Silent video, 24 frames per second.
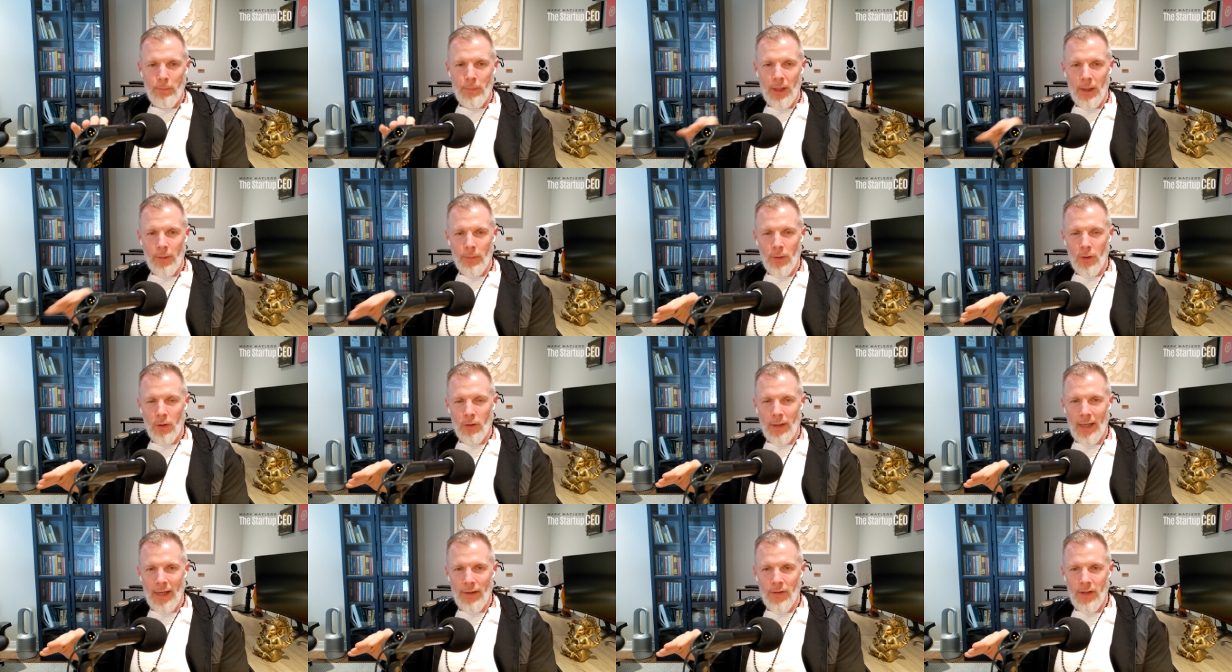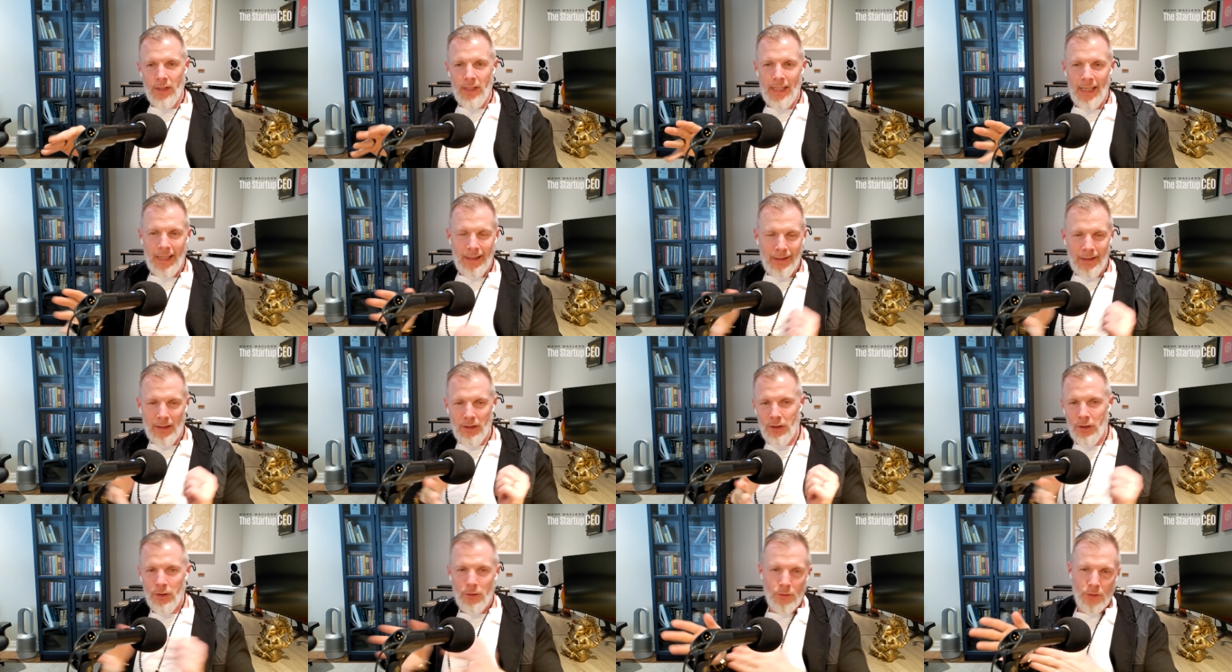people gravitate,
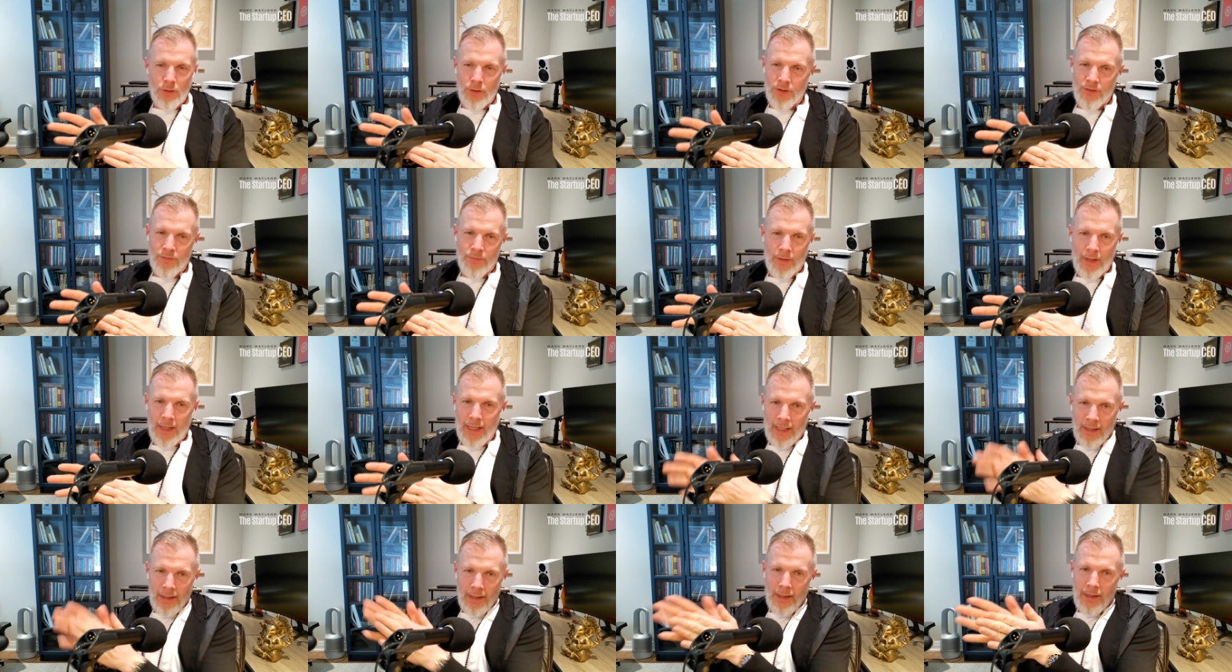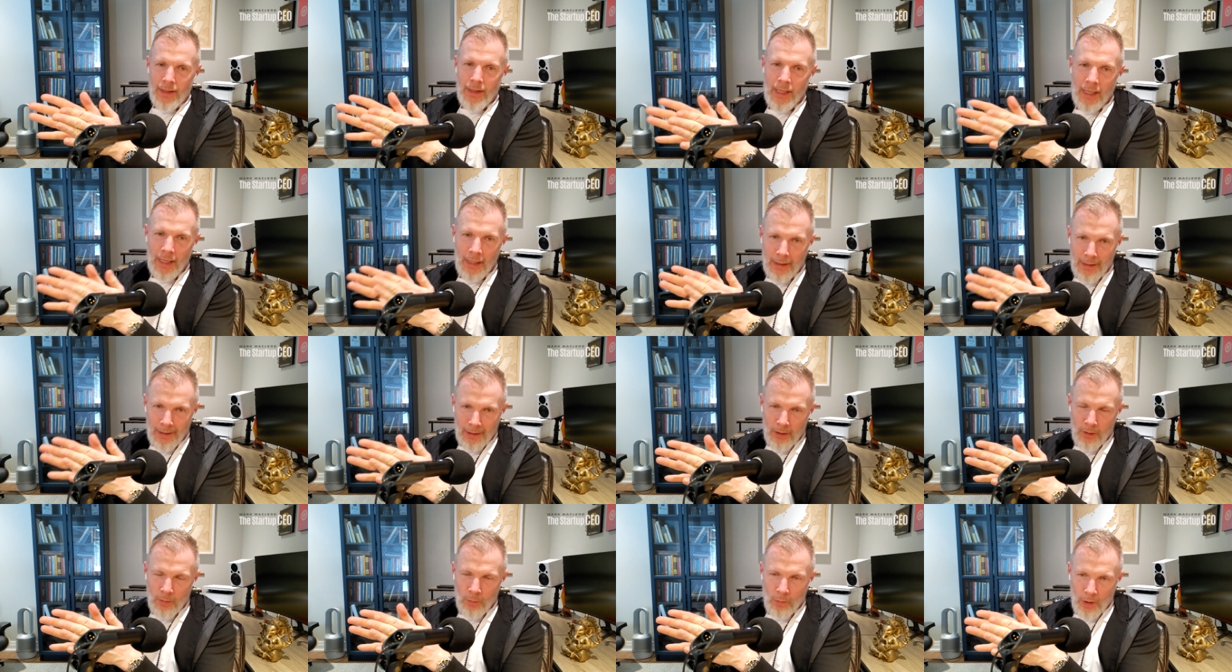let's go just find the thing
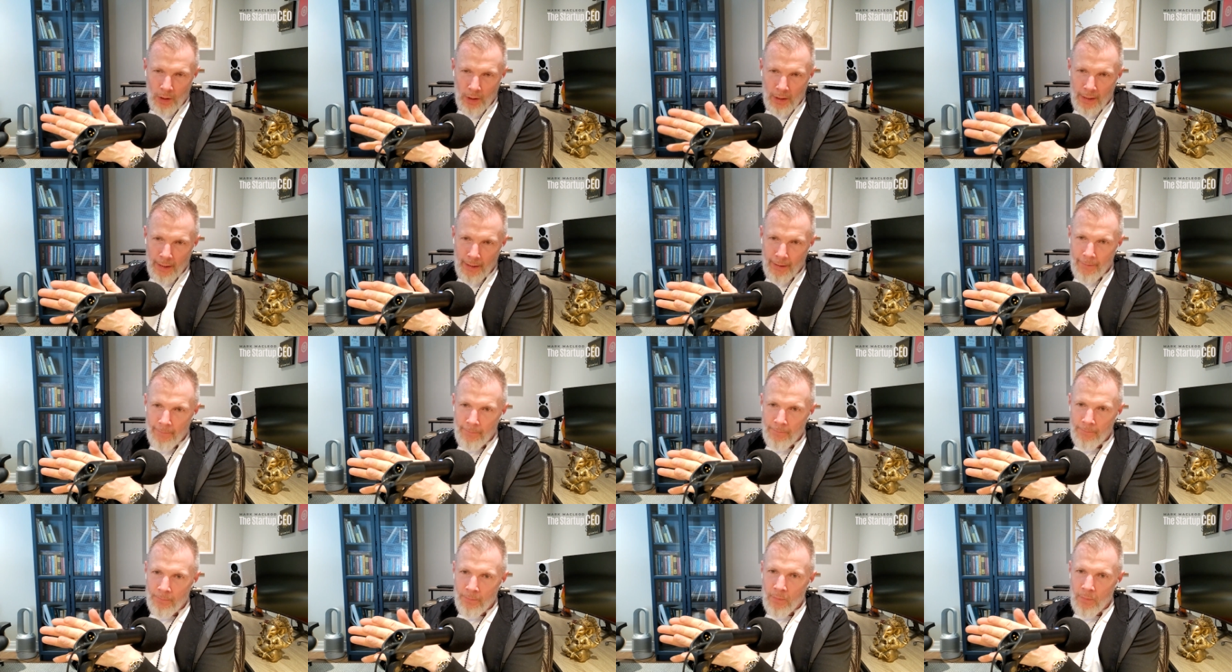that's working.